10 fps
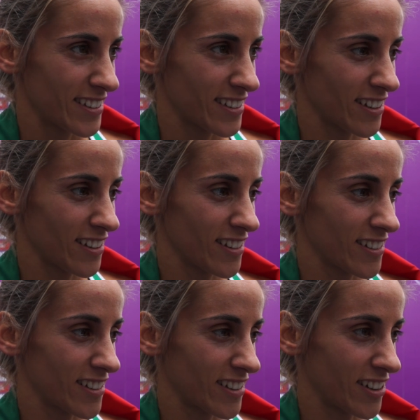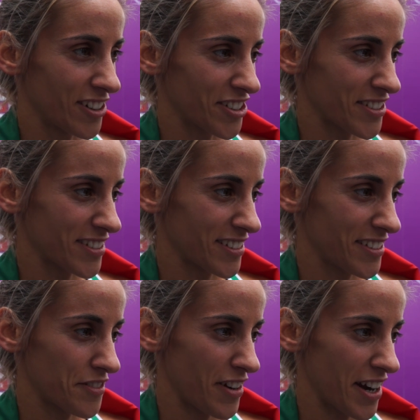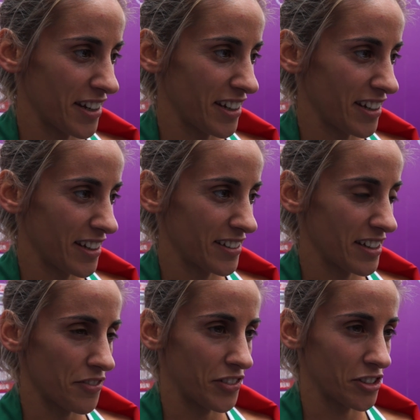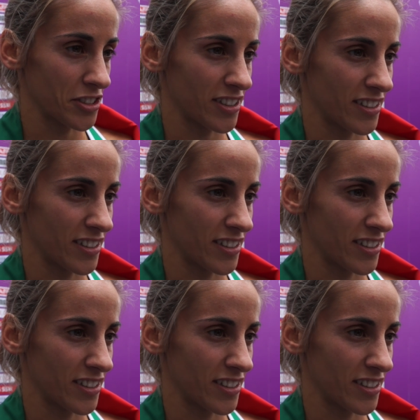The course is very difficult.